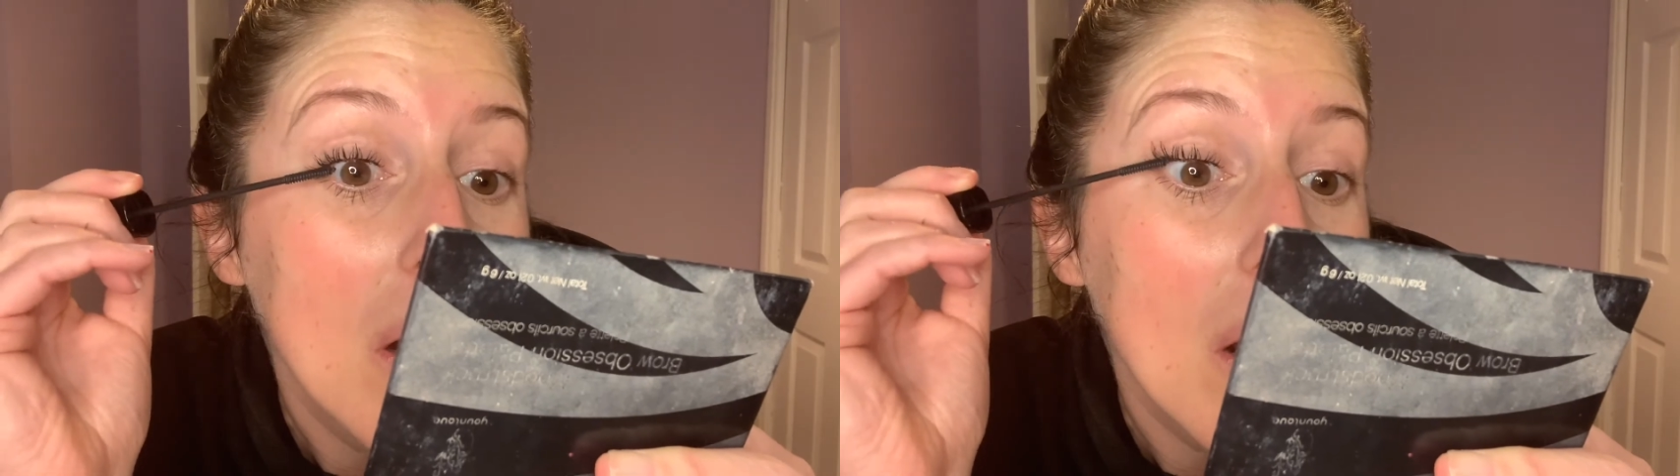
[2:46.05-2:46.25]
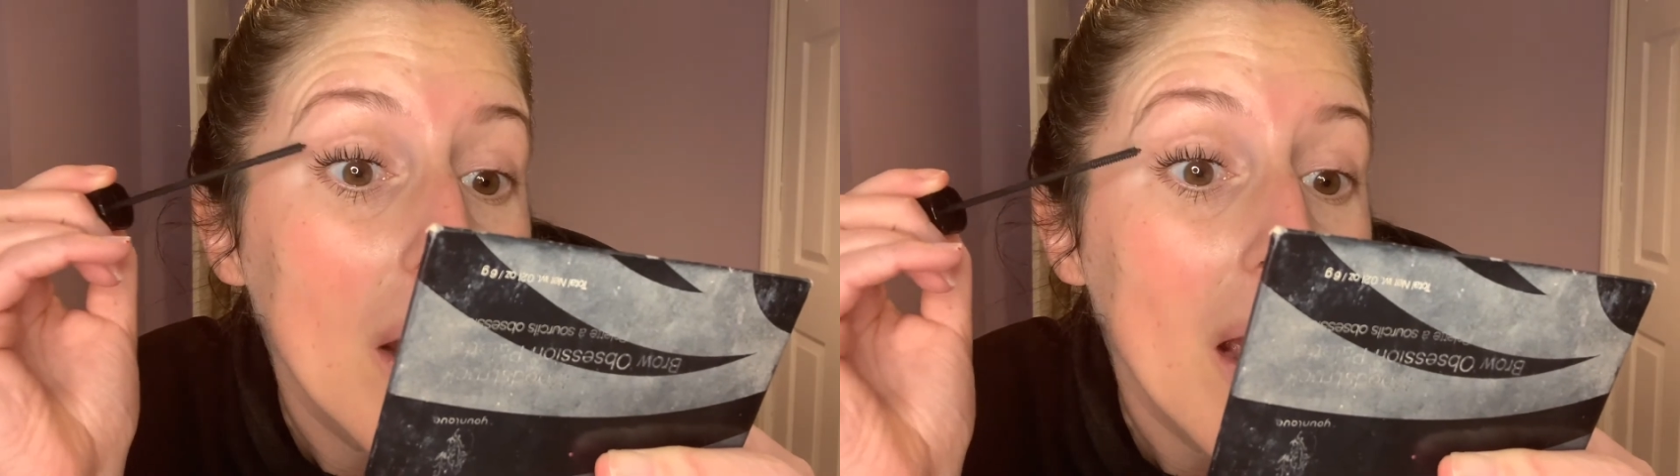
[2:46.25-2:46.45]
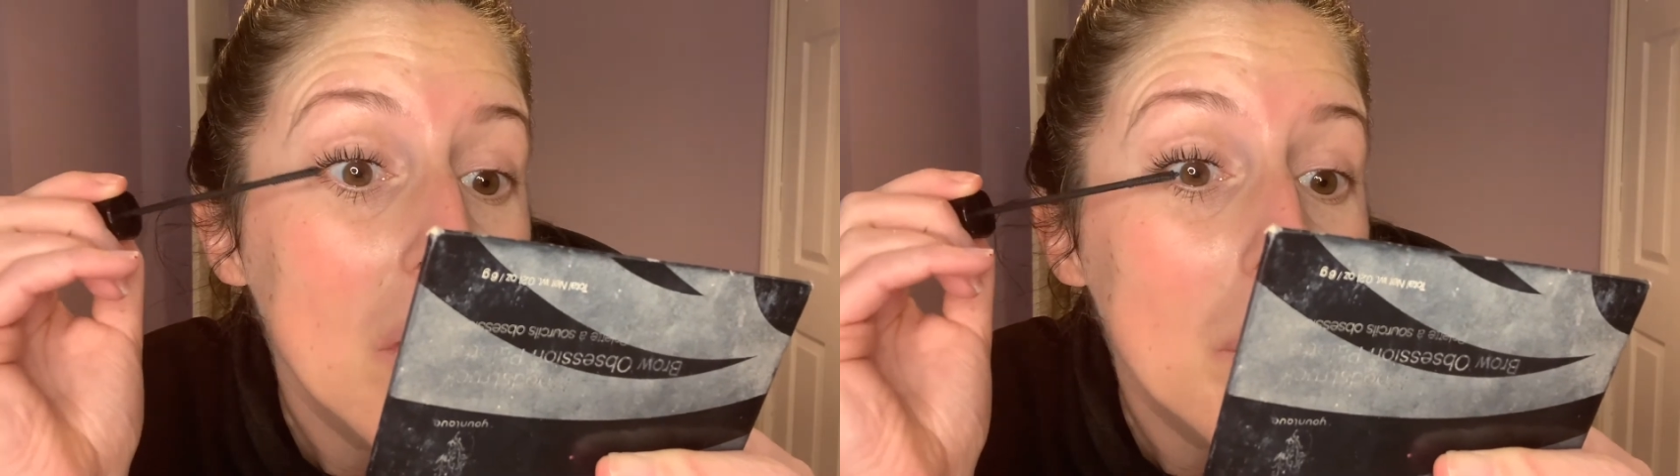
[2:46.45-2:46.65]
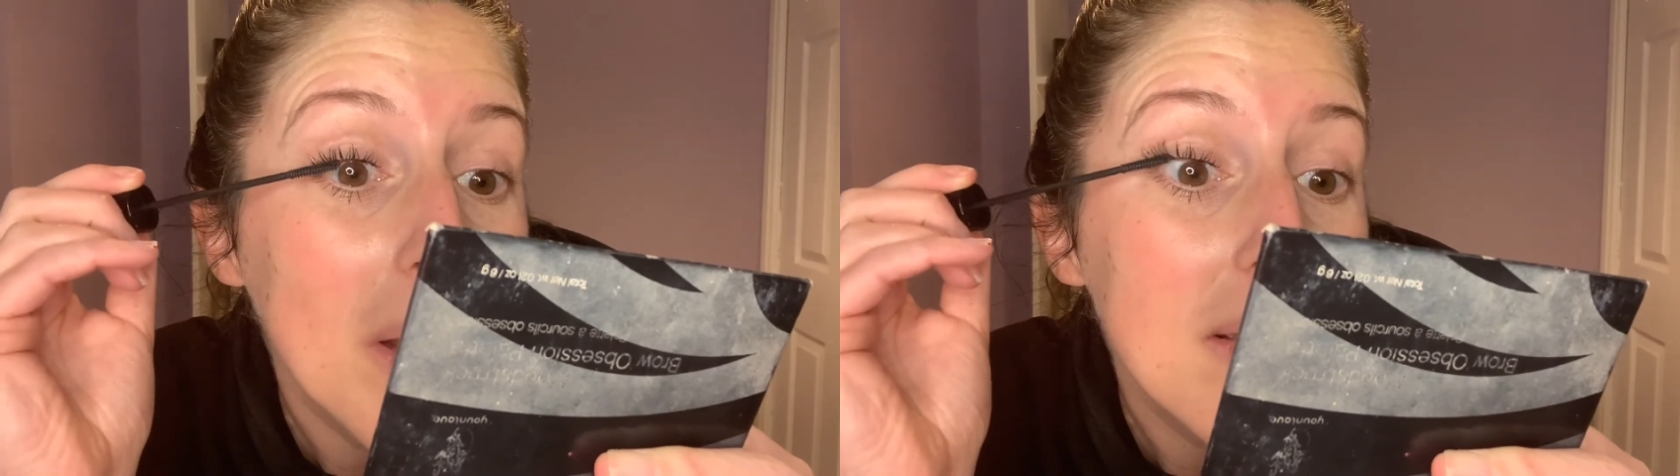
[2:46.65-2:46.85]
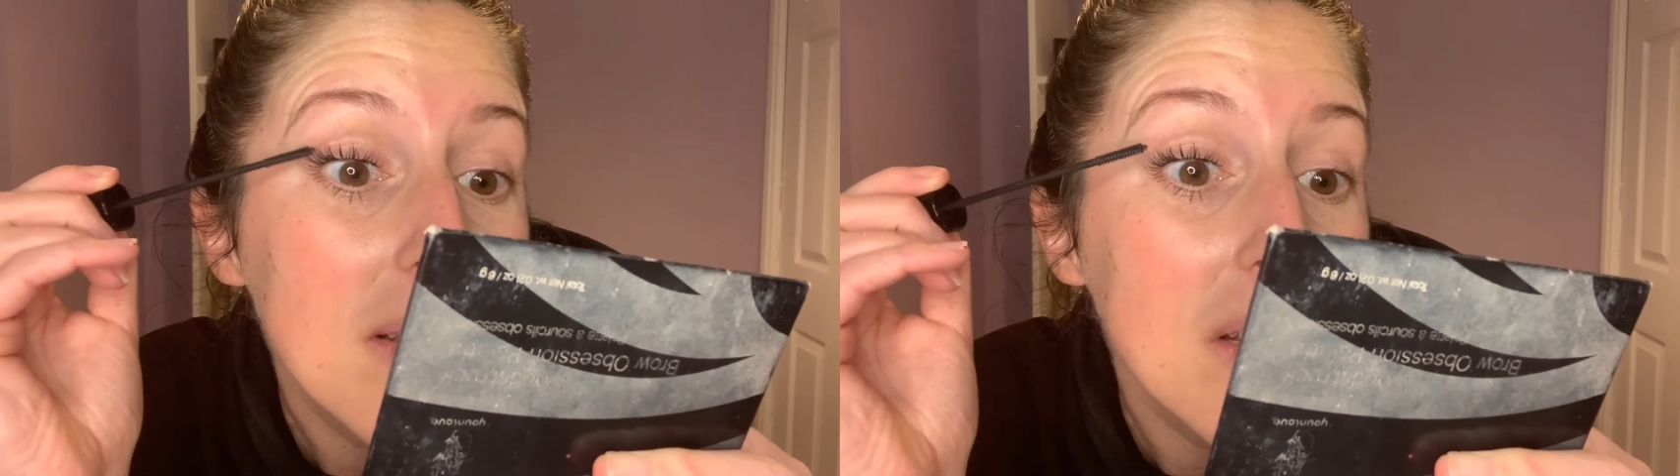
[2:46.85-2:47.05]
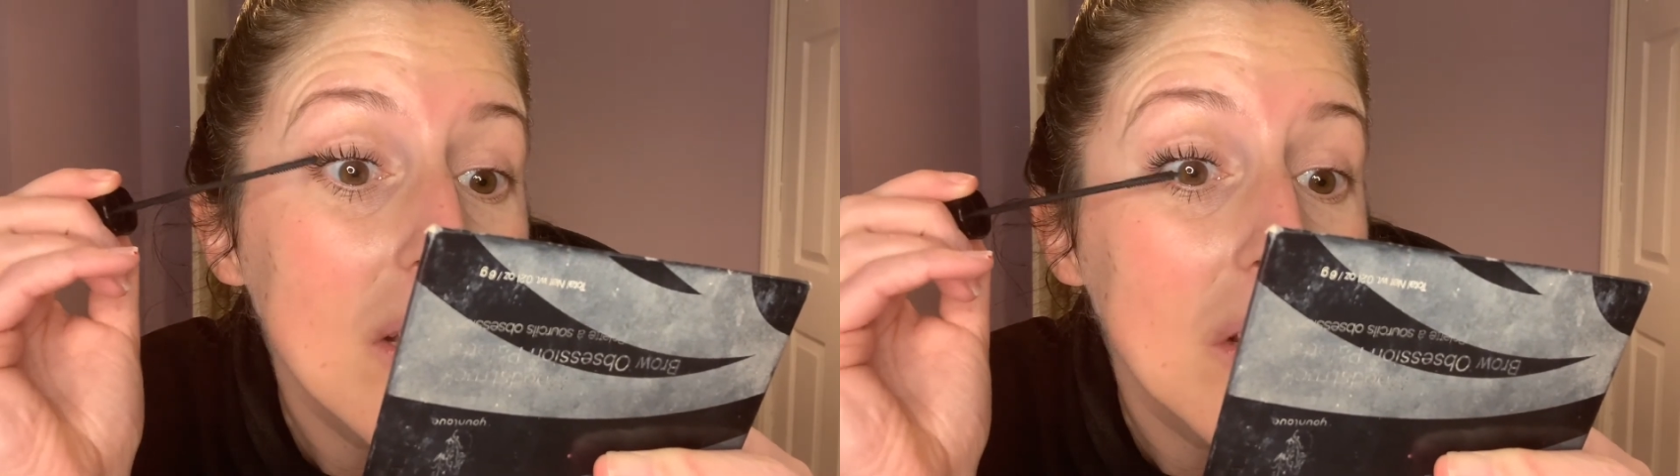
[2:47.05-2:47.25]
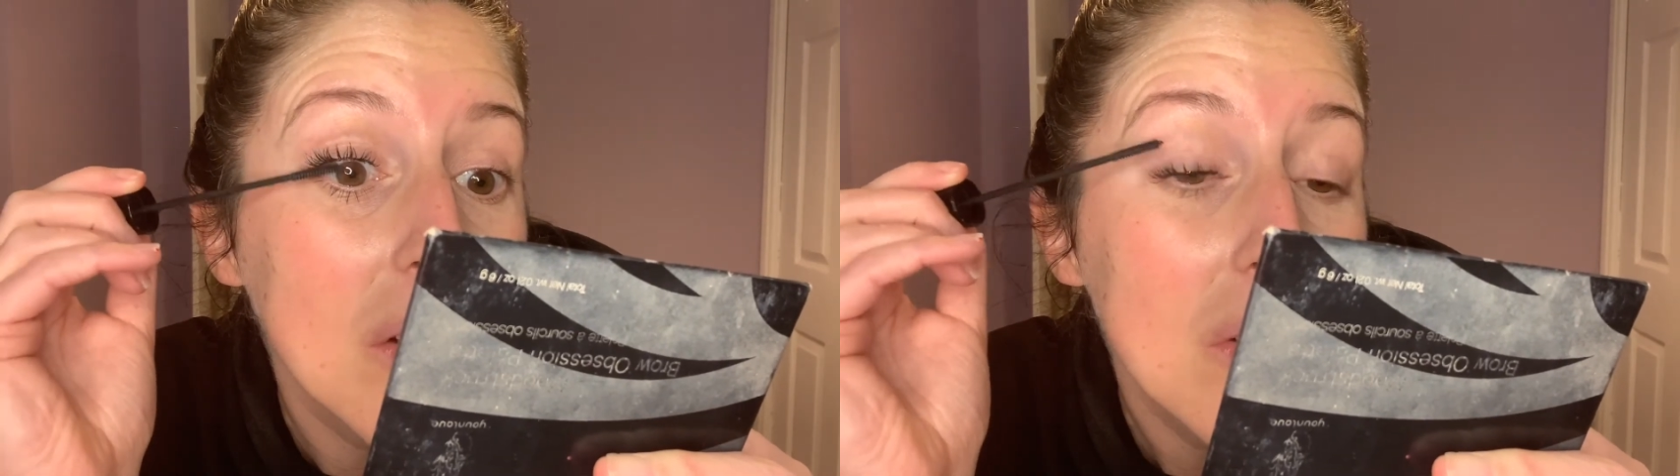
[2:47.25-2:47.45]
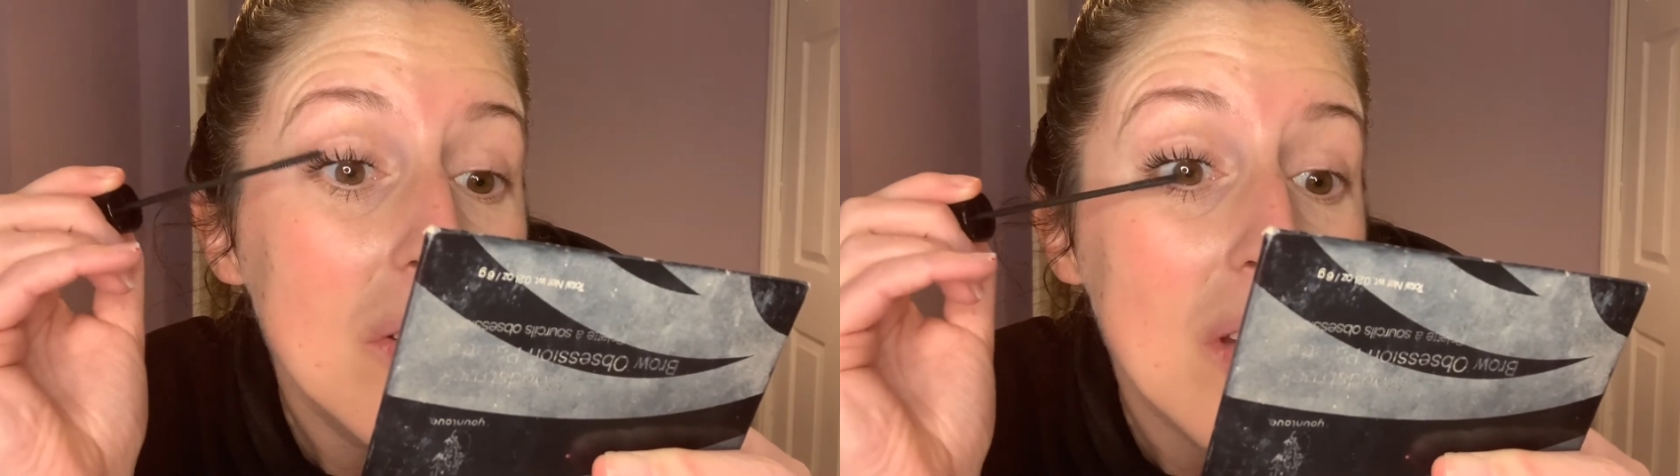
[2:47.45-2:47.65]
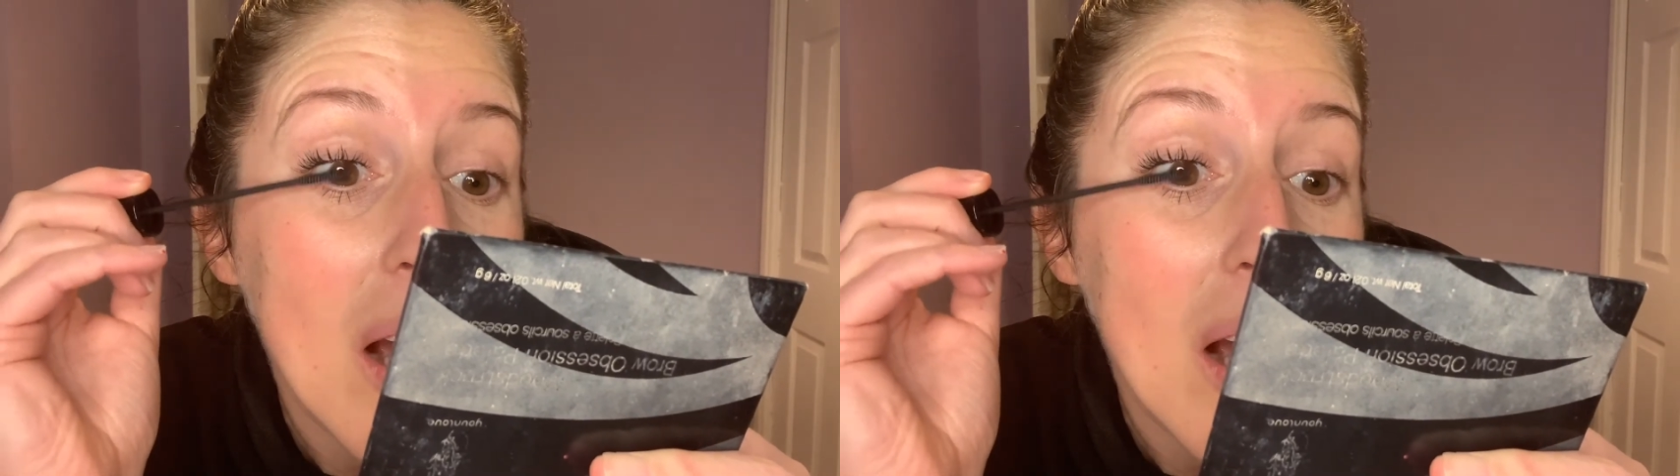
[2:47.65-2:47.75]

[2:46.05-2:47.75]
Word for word: on how best to use